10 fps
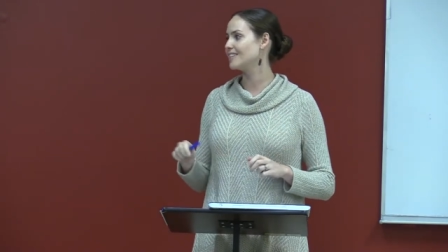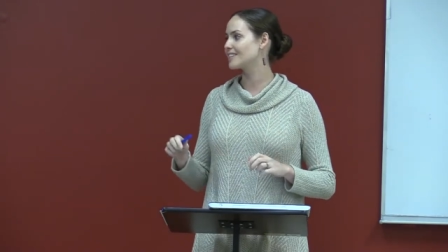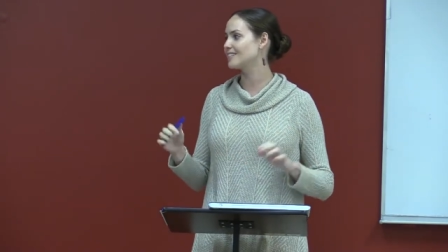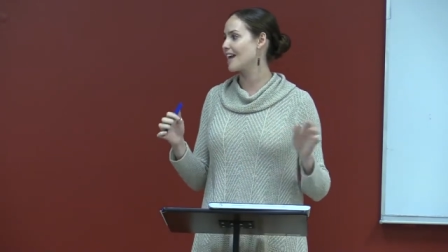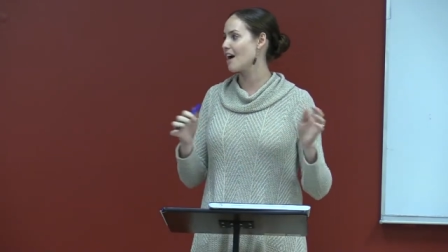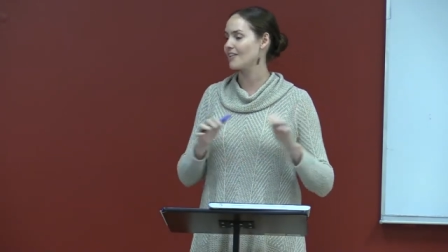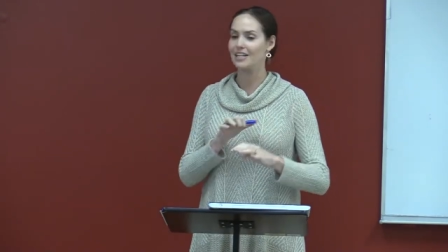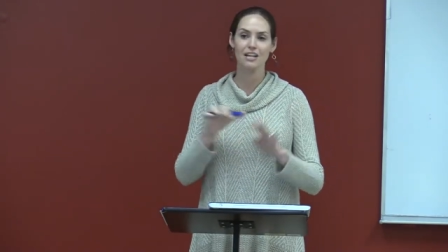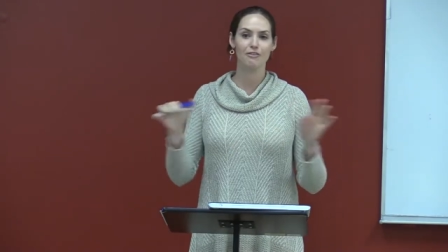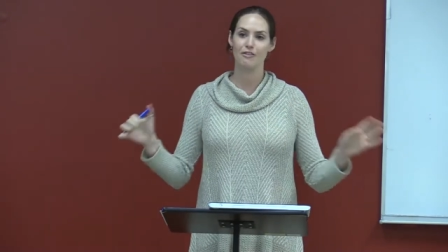it doesn't have
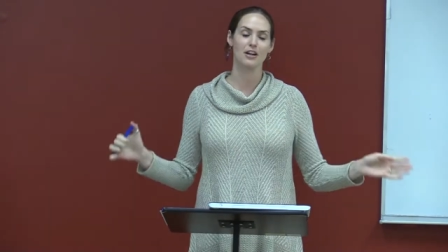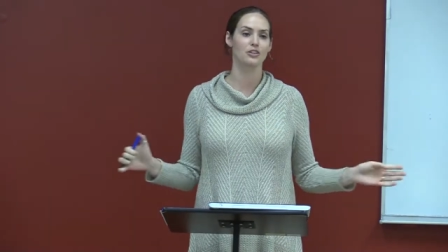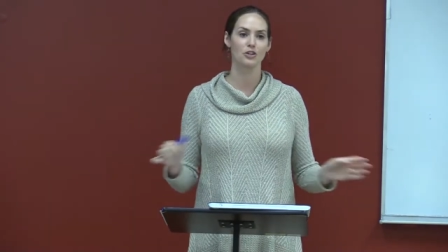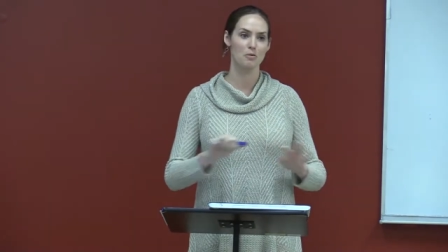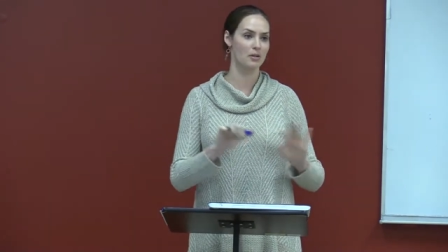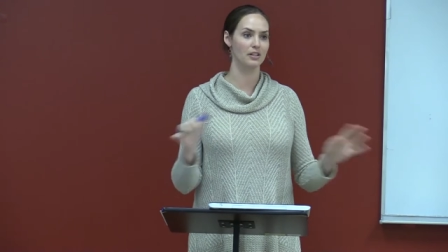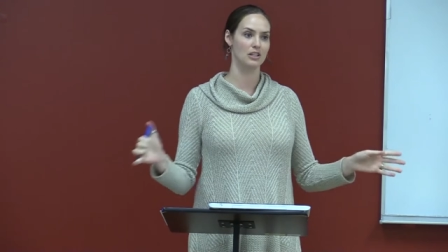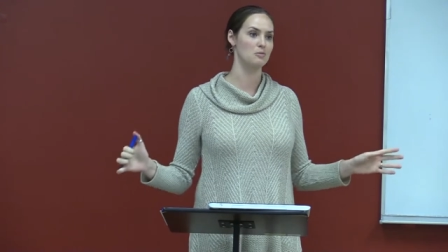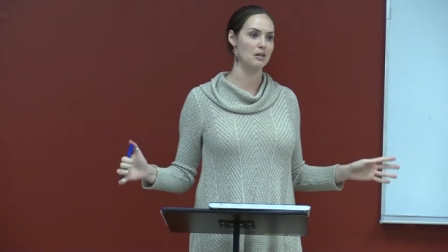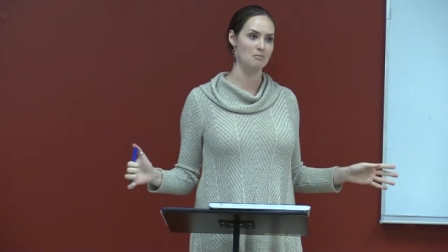any effect on your
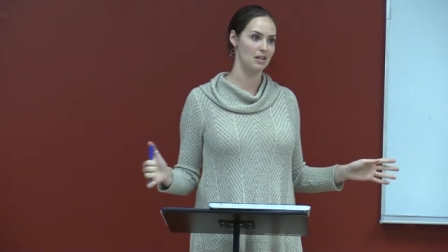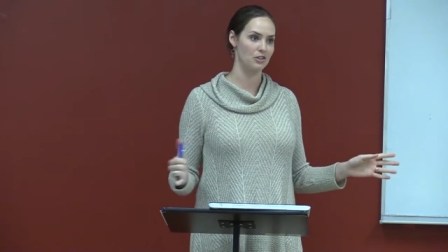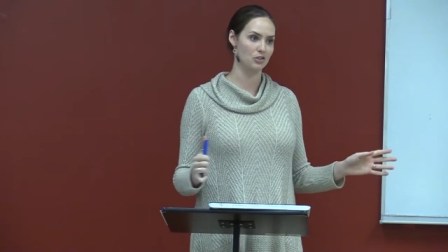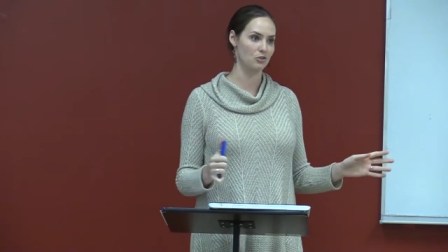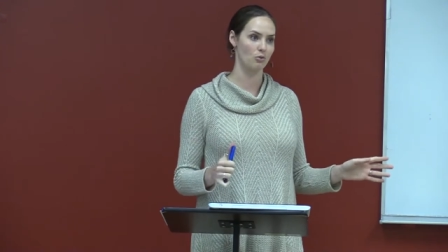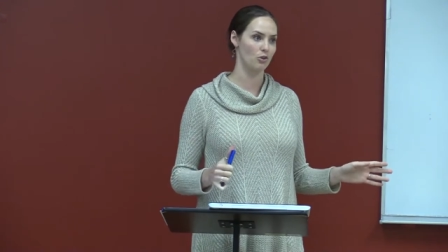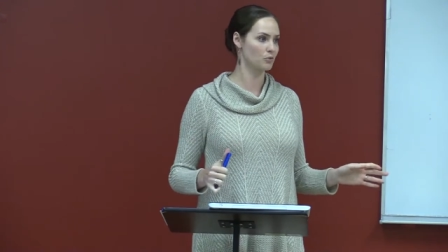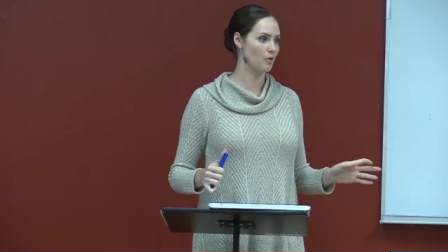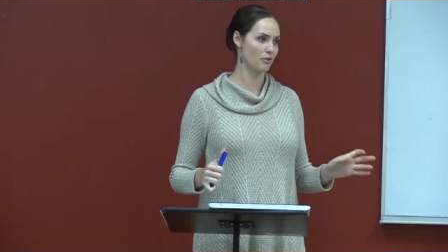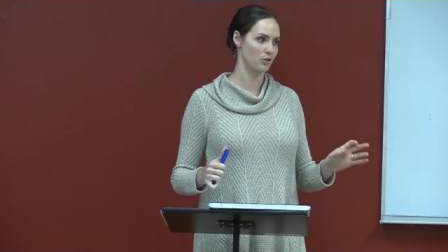ability to be admitted to
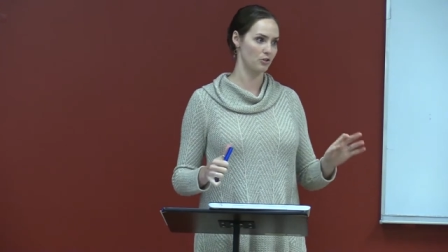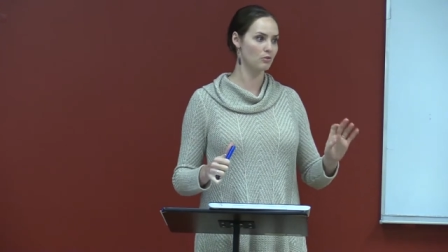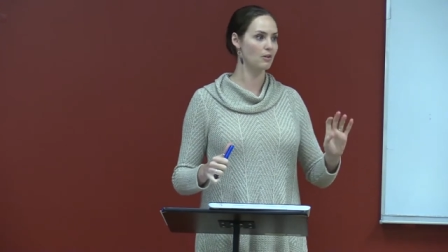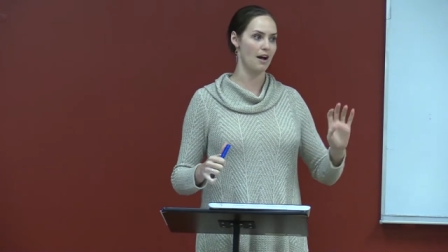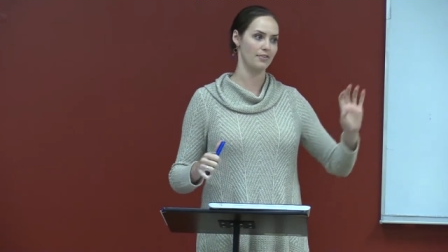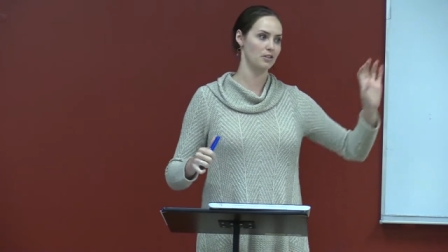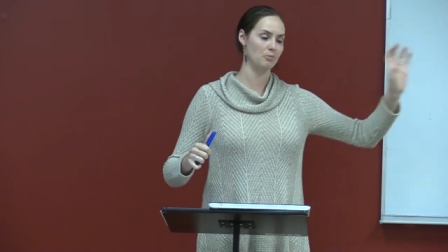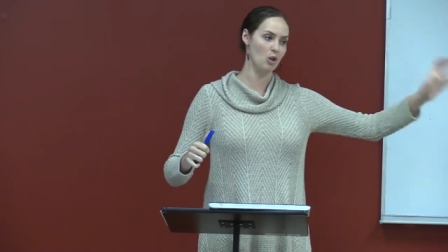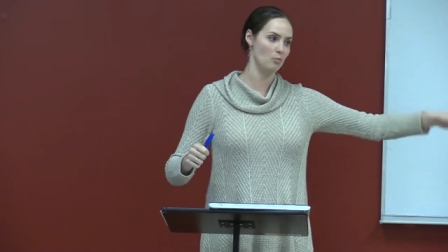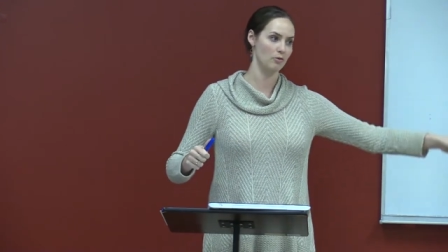schools, whether you have a
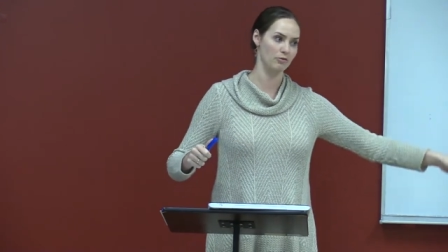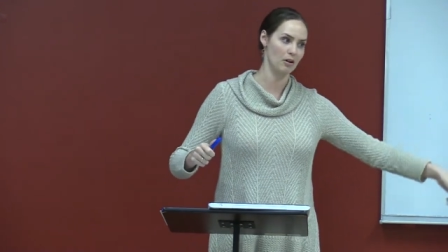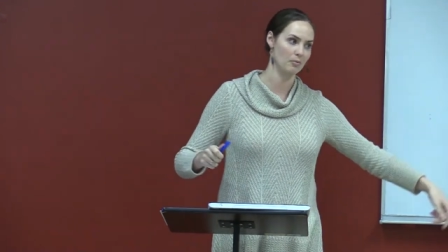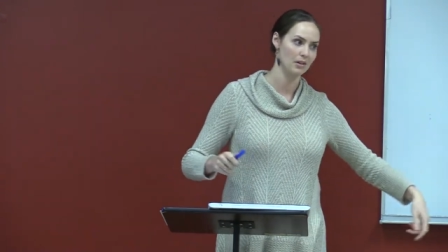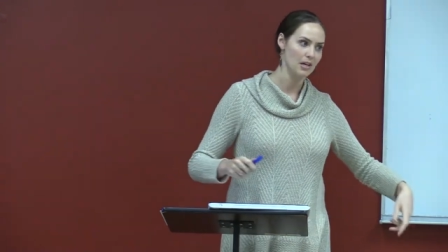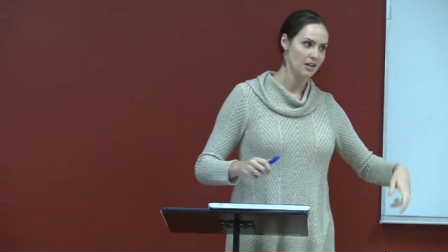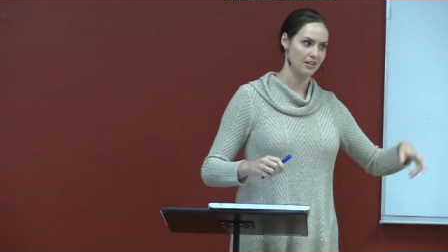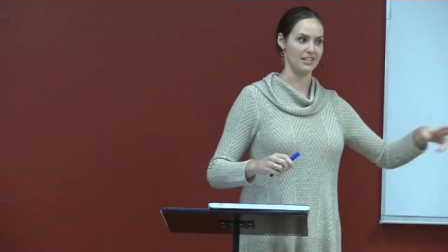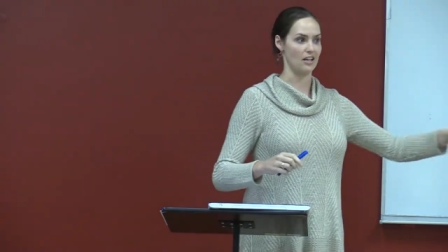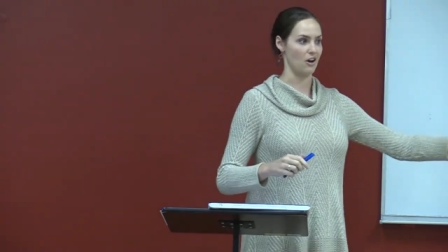diploma from
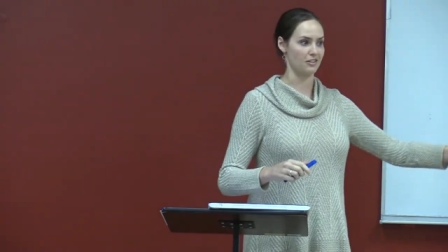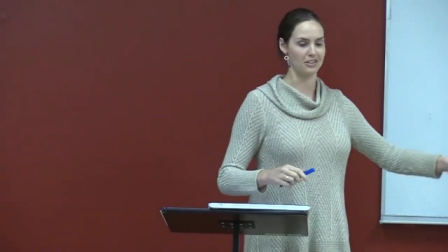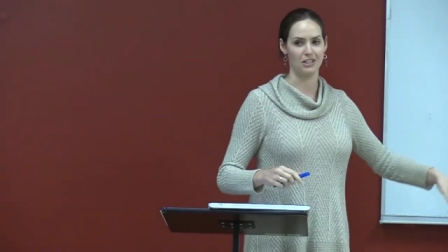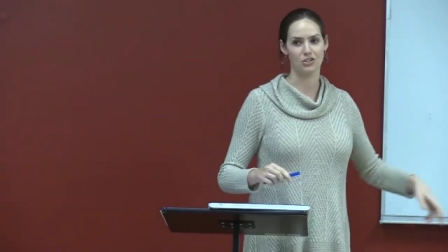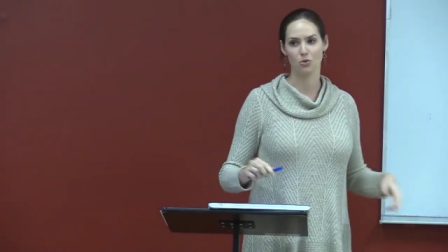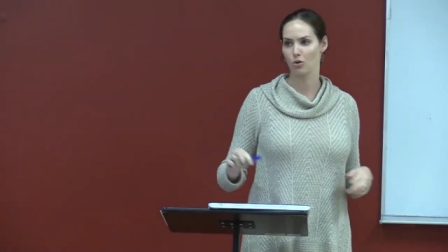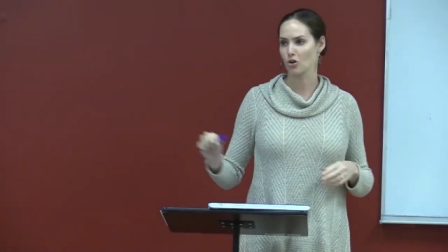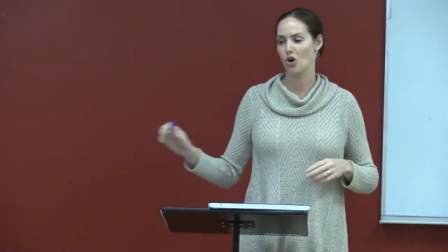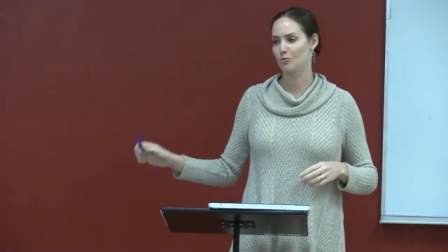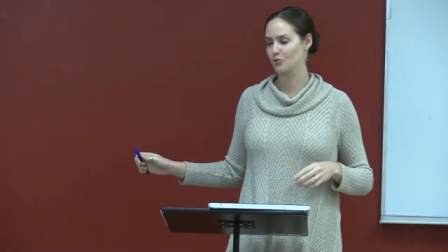the Saint Constantine school
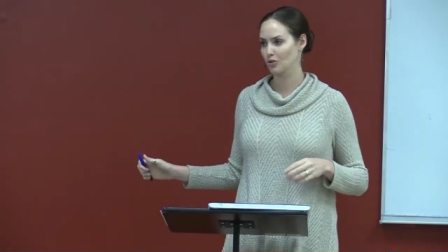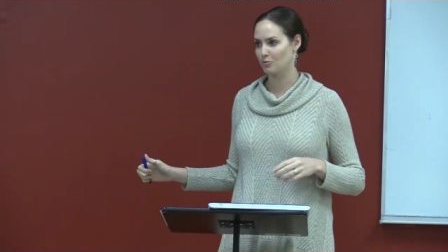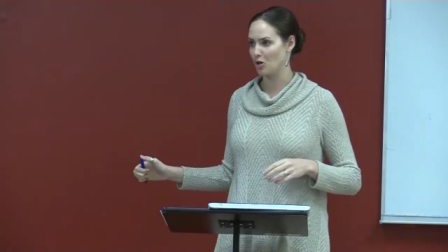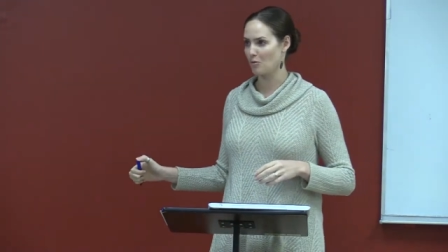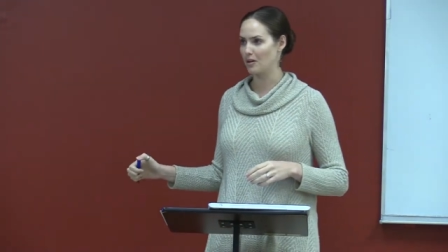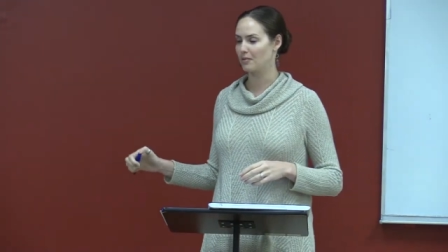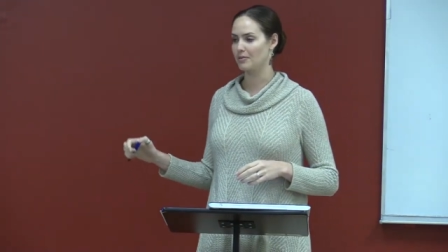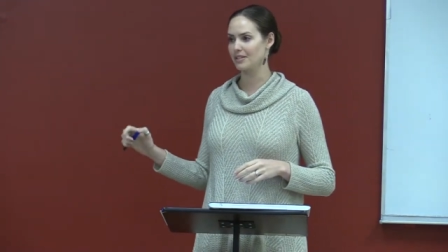or a homeschool diploma.